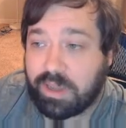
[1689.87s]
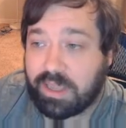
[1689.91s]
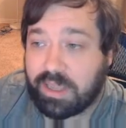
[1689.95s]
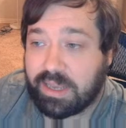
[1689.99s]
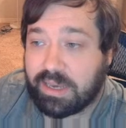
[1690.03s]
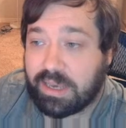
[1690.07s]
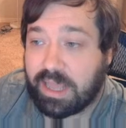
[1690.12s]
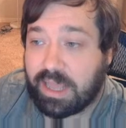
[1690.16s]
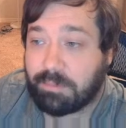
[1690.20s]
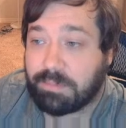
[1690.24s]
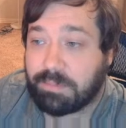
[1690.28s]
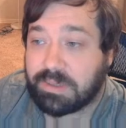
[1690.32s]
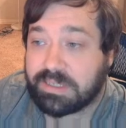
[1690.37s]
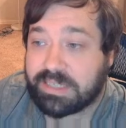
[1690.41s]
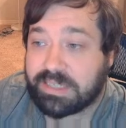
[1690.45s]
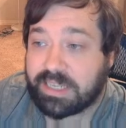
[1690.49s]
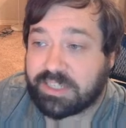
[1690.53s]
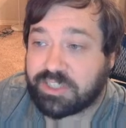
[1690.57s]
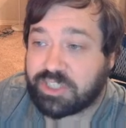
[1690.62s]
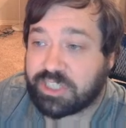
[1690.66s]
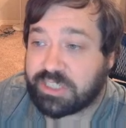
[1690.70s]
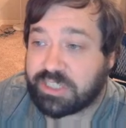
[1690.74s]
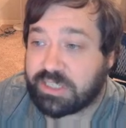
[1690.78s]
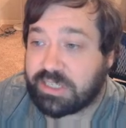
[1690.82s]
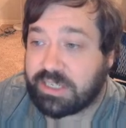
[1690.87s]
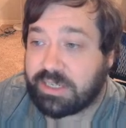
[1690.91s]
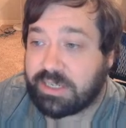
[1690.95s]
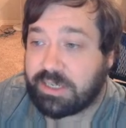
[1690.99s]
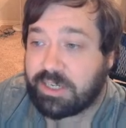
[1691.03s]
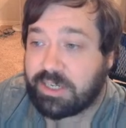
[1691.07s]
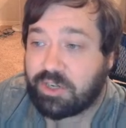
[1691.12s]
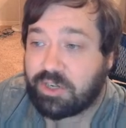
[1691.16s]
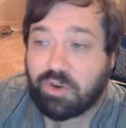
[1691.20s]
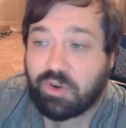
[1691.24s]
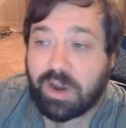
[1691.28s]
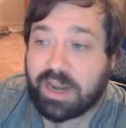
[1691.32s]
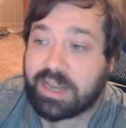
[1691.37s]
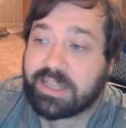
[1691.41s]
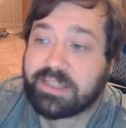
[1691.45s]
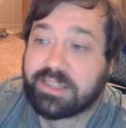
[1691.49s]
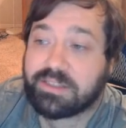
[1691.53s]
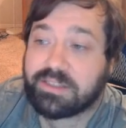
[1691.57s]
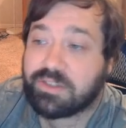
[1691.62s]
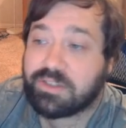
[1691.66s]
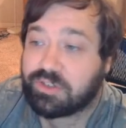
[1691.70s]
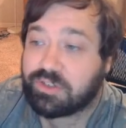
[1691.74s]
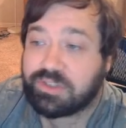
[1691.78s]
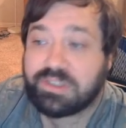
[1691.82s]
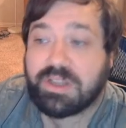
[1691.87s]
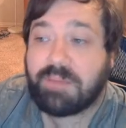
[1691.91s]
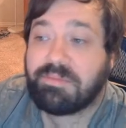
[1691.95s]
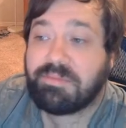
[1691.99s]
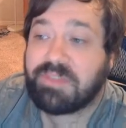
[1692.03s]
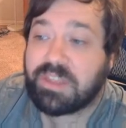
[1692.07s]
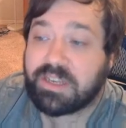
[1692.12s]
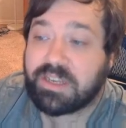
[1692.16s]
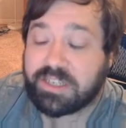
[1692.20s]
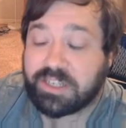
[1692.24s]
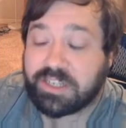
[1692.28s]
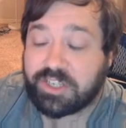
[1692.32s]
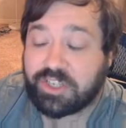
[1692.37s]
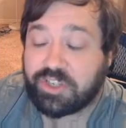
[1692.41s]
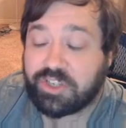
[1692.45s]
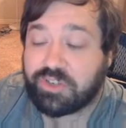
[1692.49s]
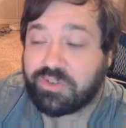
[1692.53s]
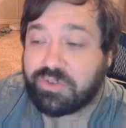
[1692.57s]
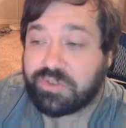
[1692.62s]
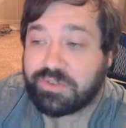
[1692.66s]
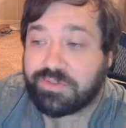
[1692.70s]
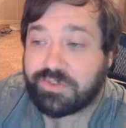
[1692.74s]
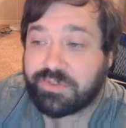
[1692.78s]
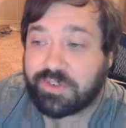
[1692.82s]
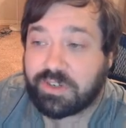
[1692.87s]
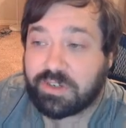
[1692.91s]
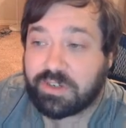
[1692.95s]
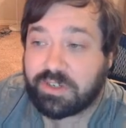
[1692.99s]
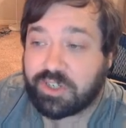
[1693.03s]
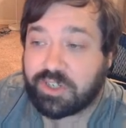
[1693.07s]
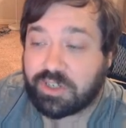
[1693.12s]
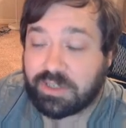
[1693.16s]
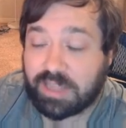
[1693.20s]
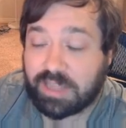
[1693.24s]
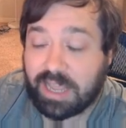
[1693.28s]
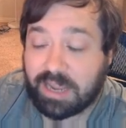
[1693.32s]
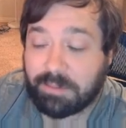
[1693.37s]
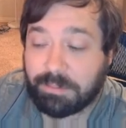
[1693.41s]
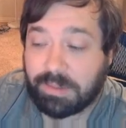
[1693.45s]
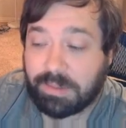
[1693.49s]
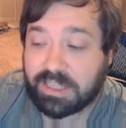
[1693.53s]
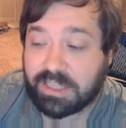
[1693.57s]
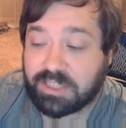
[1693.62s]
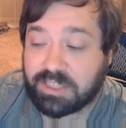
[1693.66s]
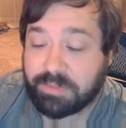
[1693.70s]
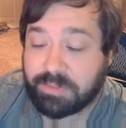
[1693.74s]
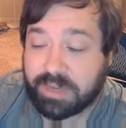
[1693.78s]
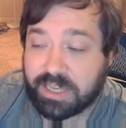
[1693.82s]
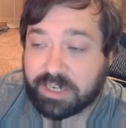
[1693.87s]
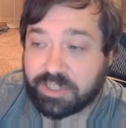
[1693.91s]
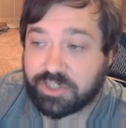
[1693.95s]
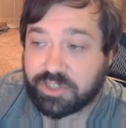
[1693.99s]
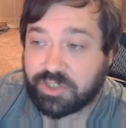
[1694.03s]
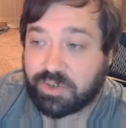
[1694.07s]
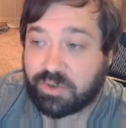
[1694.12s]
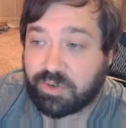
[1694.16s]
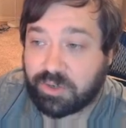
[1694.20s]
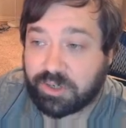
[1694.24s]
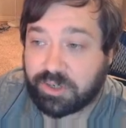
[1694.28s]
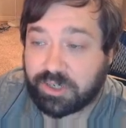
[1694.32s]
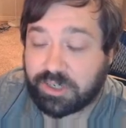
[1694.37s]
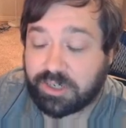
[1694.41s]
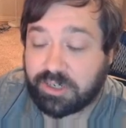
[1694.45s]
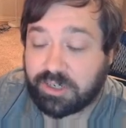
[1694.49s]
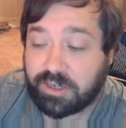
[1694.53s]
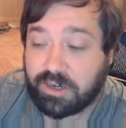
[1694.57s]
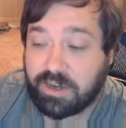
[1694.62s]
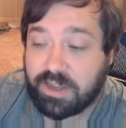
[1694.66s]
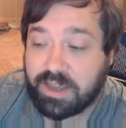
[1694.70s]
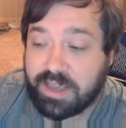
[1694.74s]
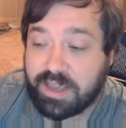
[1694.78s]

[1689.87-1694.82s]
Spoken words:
like potentially credits or something to use for your like pledge manager order,